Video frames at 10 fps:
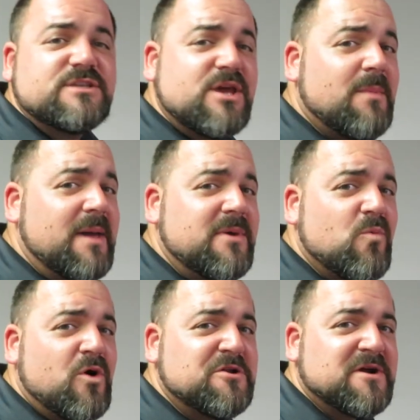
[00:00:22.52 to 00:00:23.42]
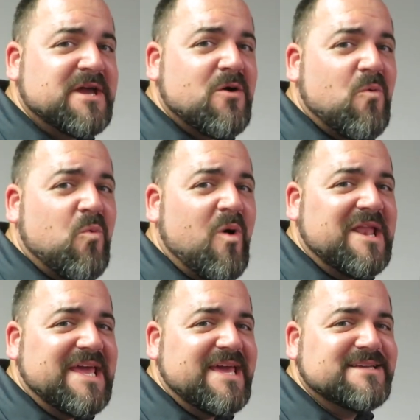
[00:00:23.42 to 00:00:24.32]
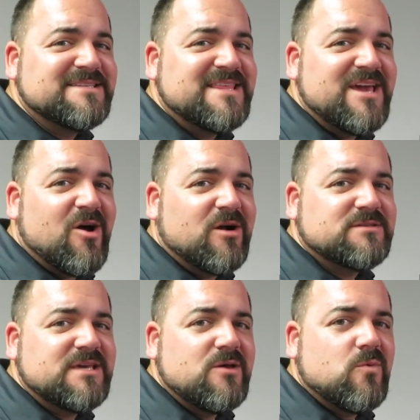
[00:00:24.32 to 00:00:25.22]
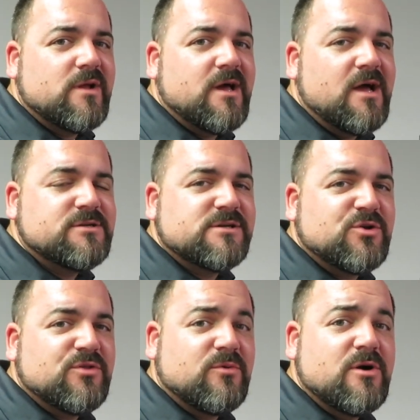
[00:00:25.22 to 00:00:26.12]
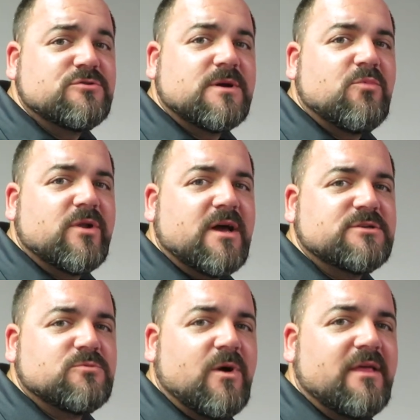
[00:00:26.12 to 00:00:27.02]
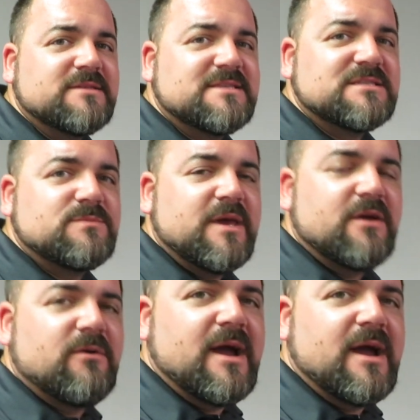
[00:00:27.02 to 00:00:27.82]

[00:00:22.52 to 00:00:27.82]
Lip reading: So you might be wondering, what is the RT100 or the Road Trip 100? Well, it's the speaker